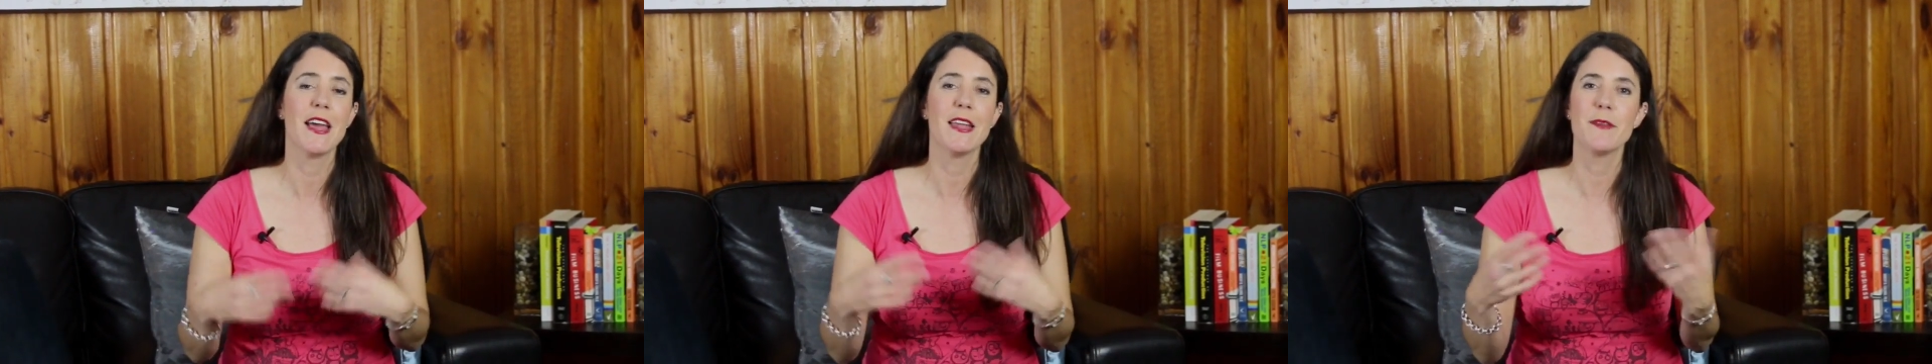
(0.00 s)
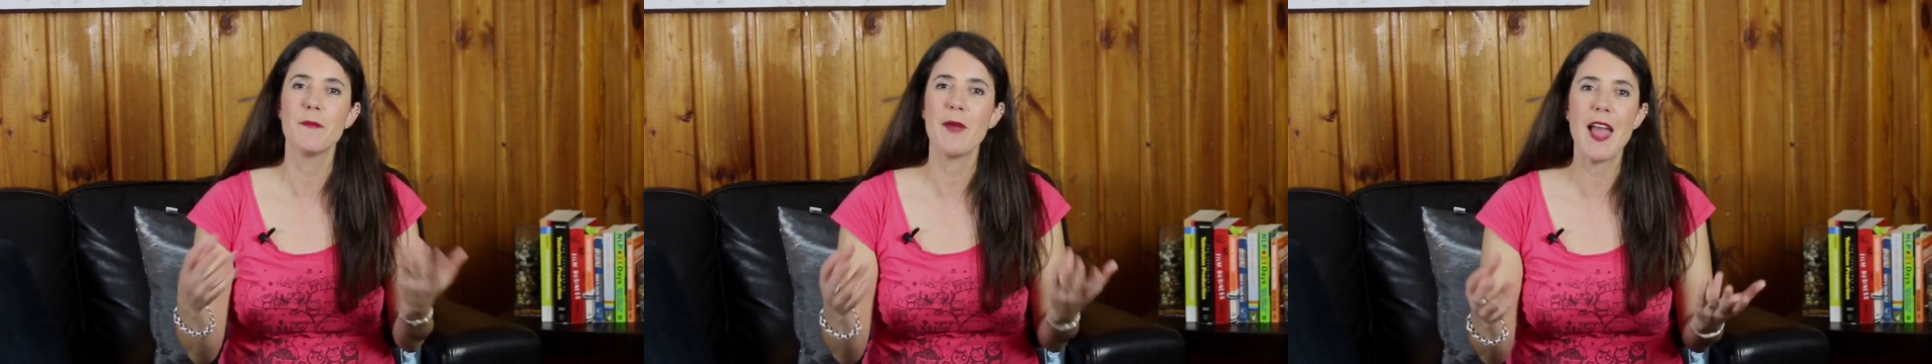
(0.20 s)

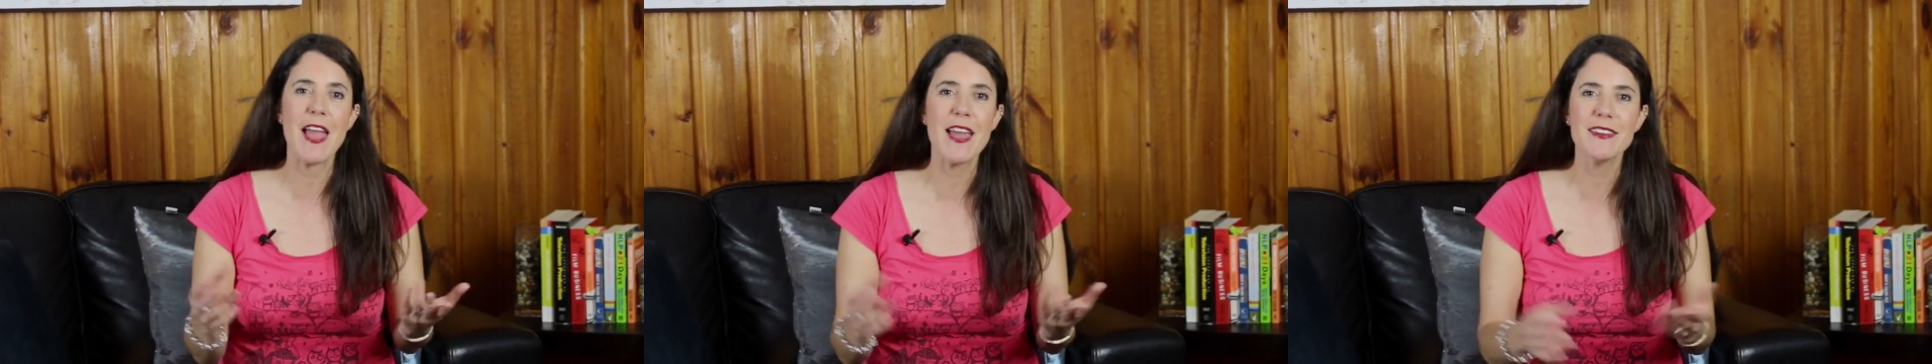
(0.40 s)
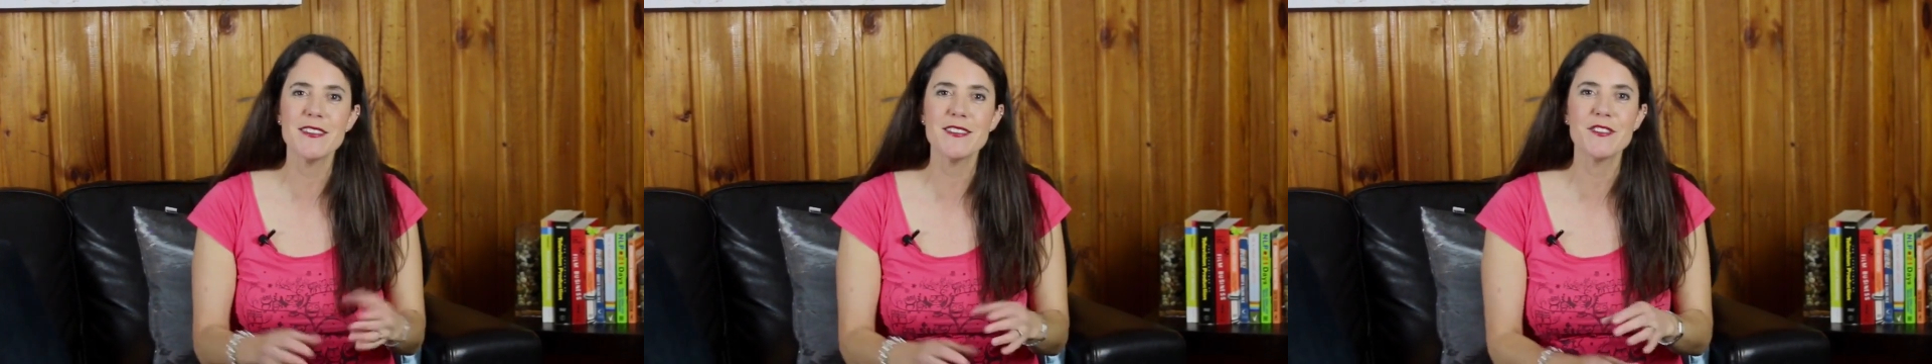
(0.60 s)
and
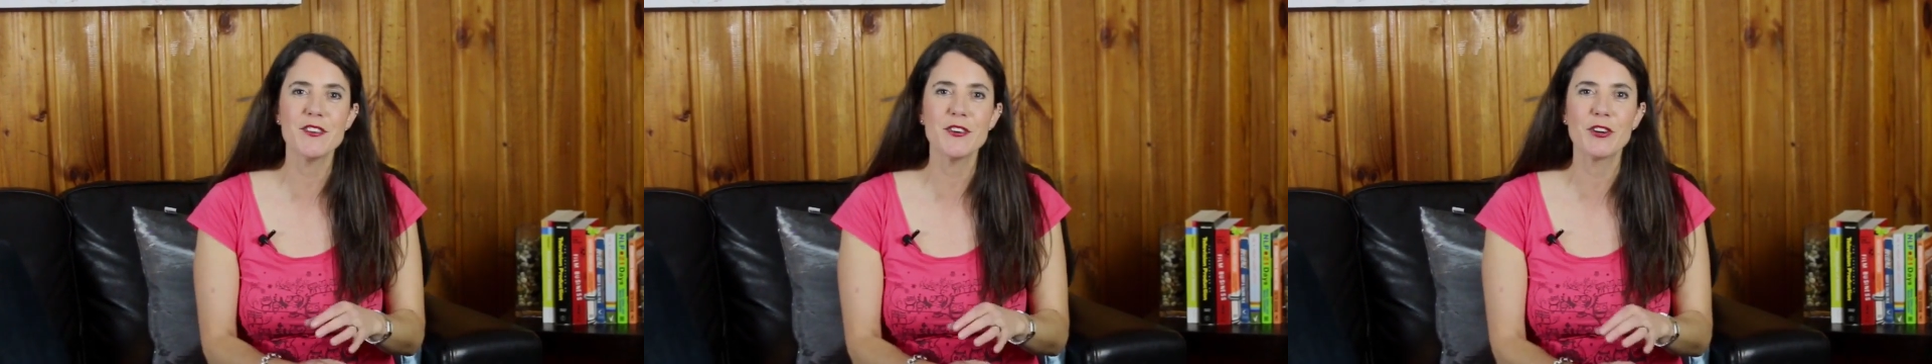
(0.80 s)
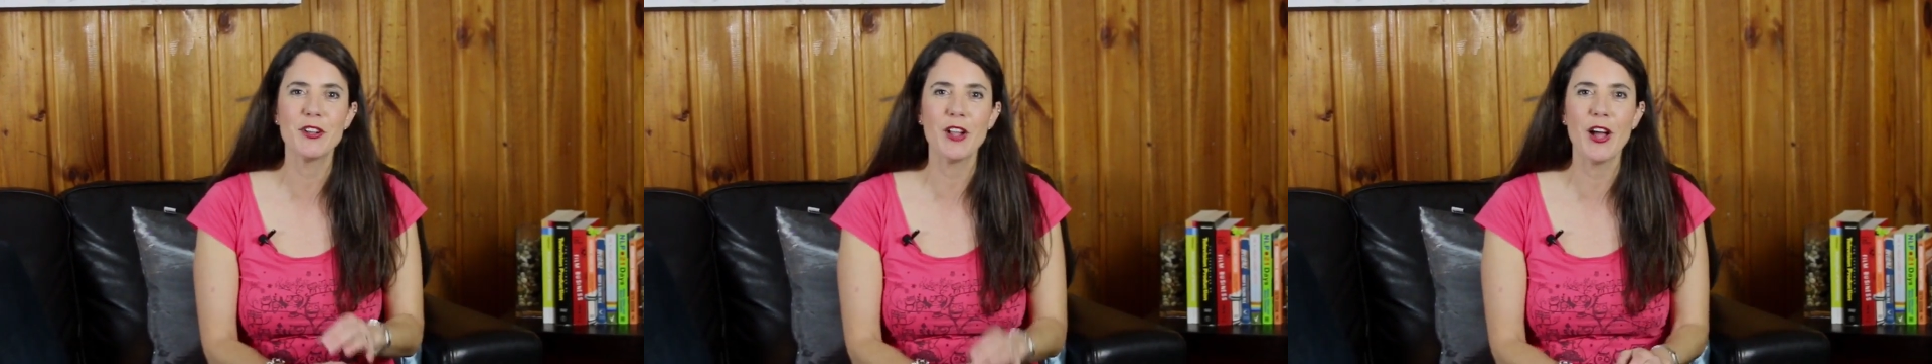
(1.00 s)
hand it
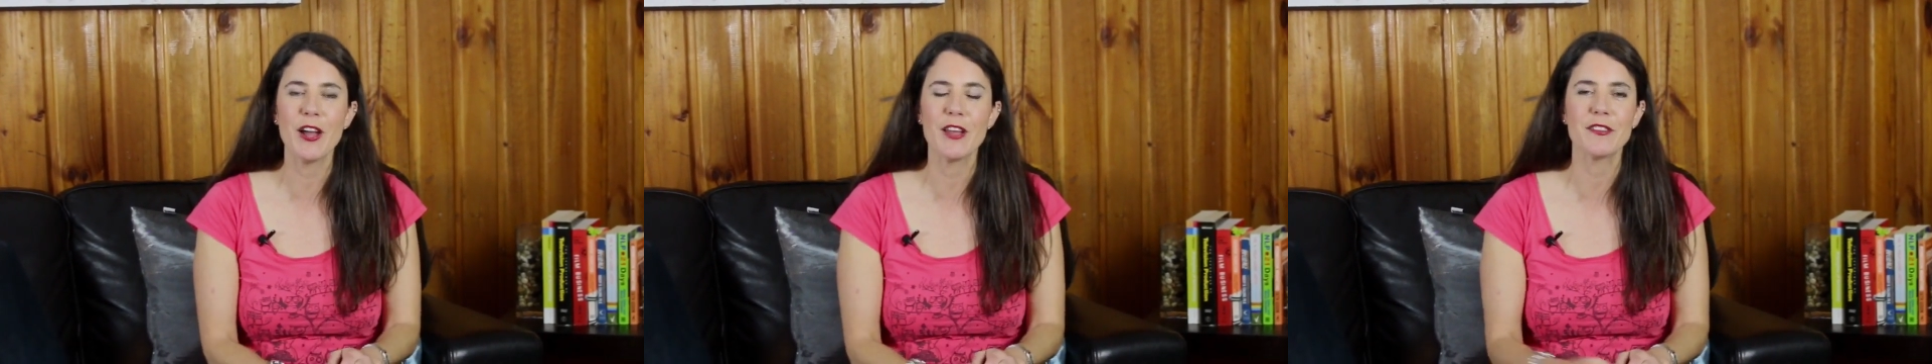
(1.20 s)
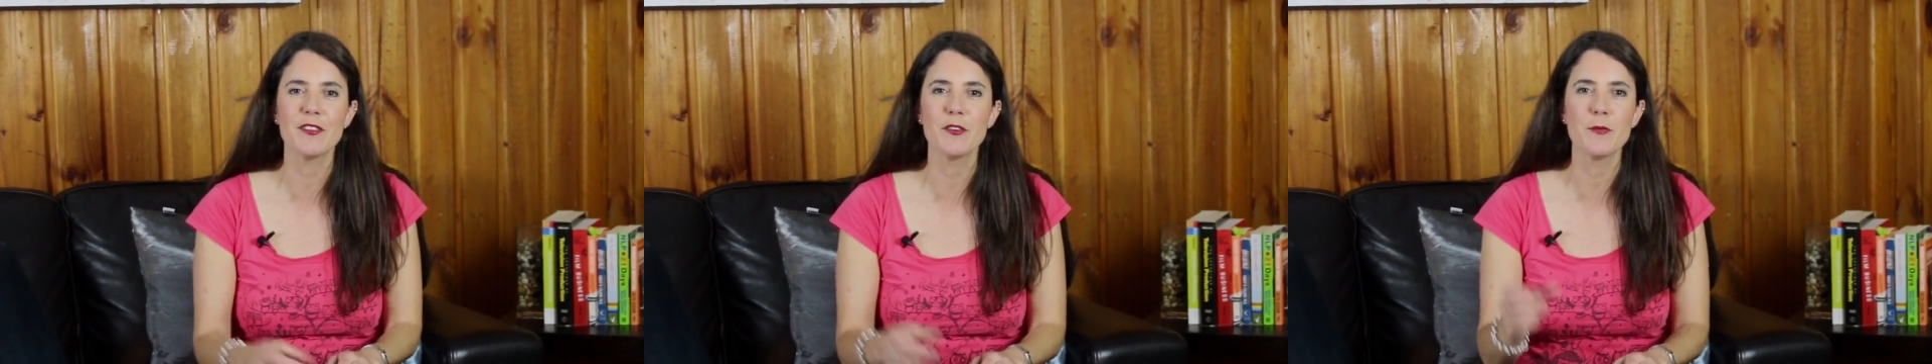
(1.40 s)
to your
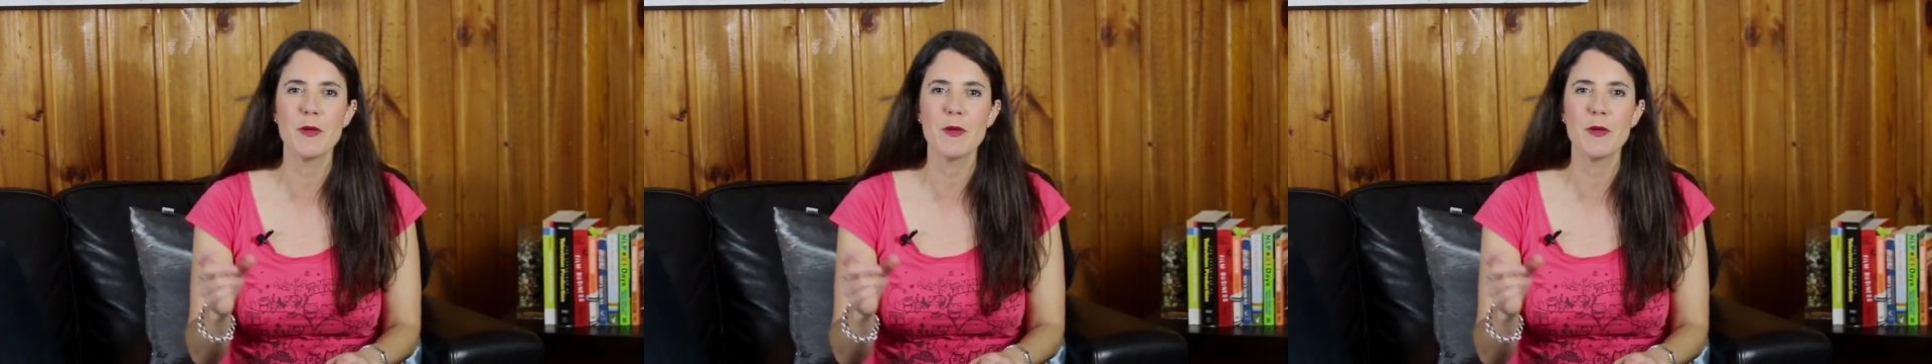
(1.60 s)
clients.